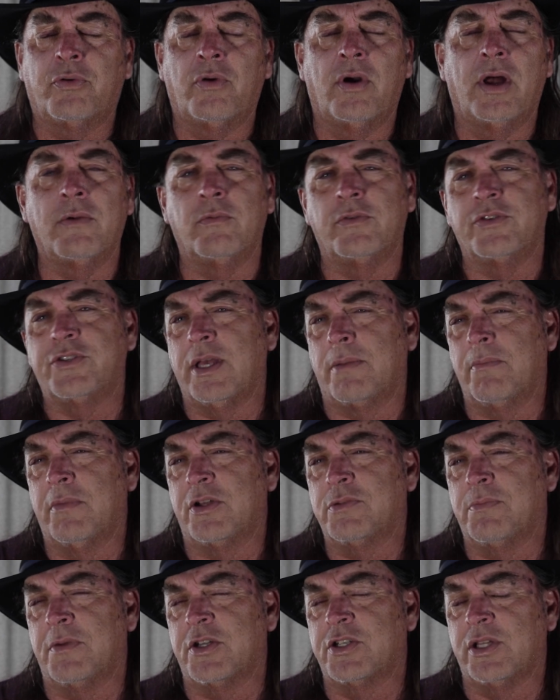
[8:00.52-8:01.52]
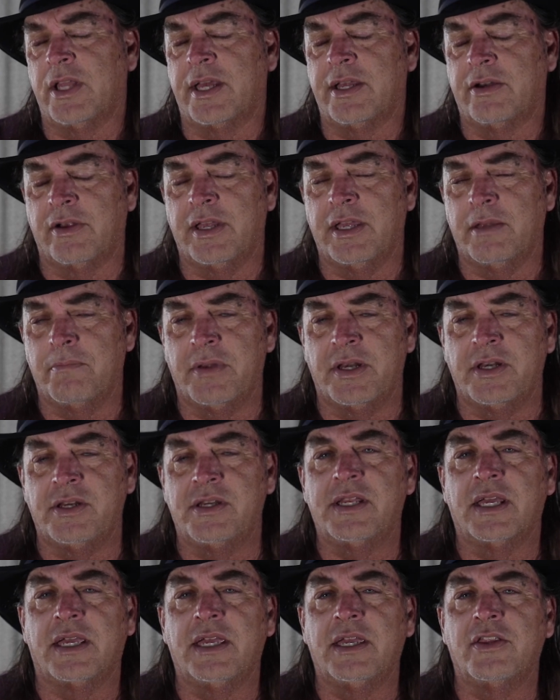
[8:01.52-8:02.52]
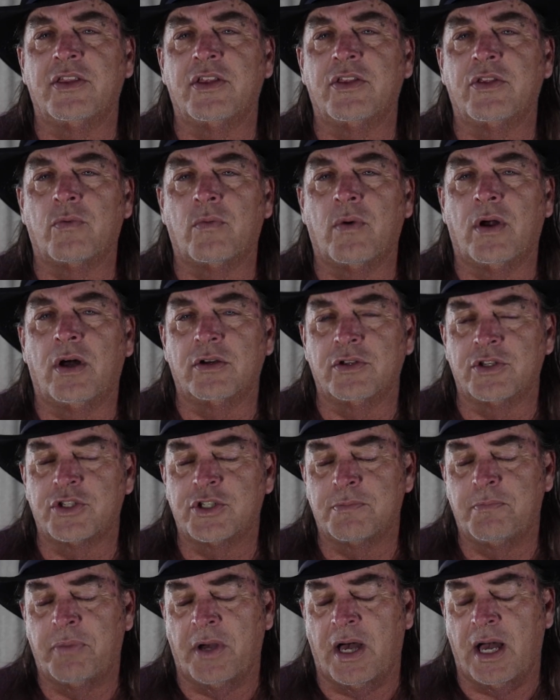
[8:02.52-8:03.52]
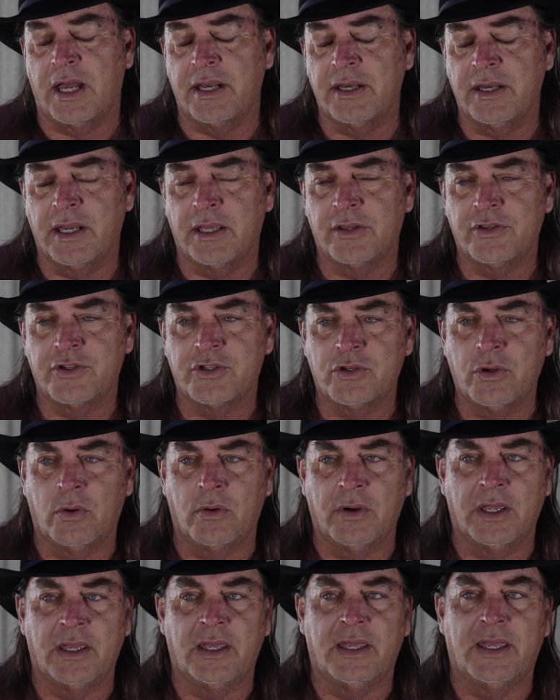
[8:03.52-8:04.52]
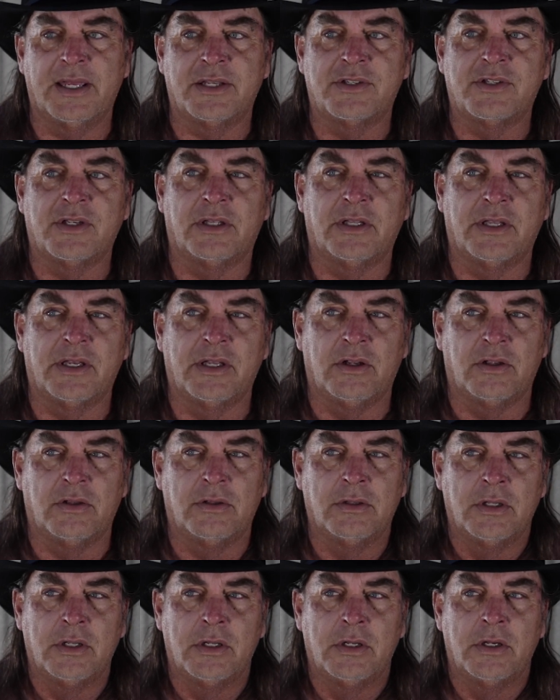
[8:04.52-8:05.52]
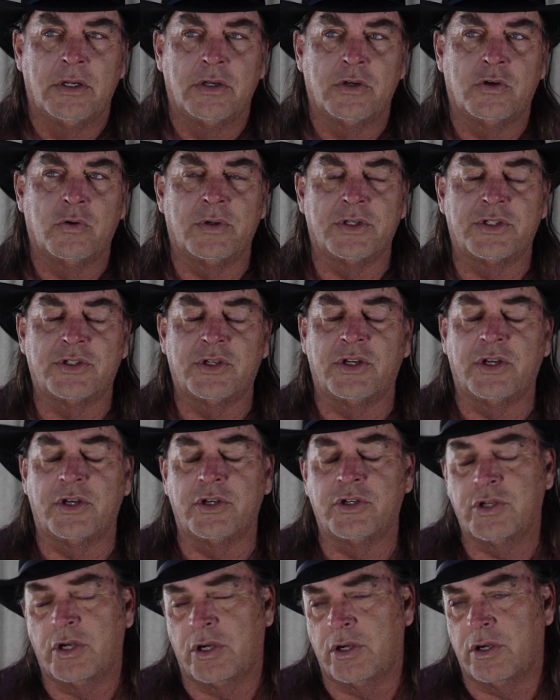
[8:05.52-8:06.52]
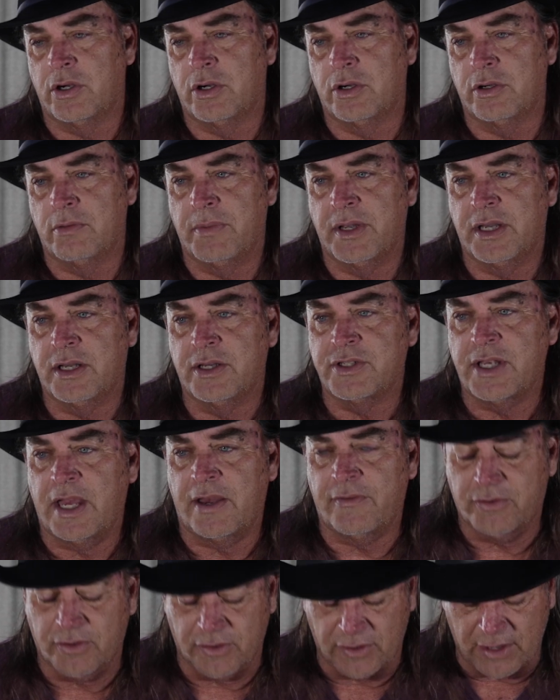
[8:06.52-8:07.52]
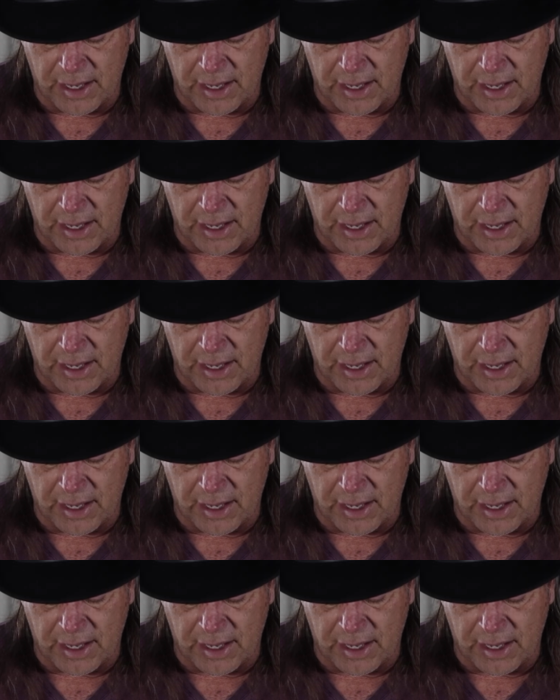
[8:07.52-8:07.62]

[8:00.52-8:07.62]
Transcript: Perrine would say much, much later he had been digging in the wrong spot. Now, the story gets a little twisted and turned because after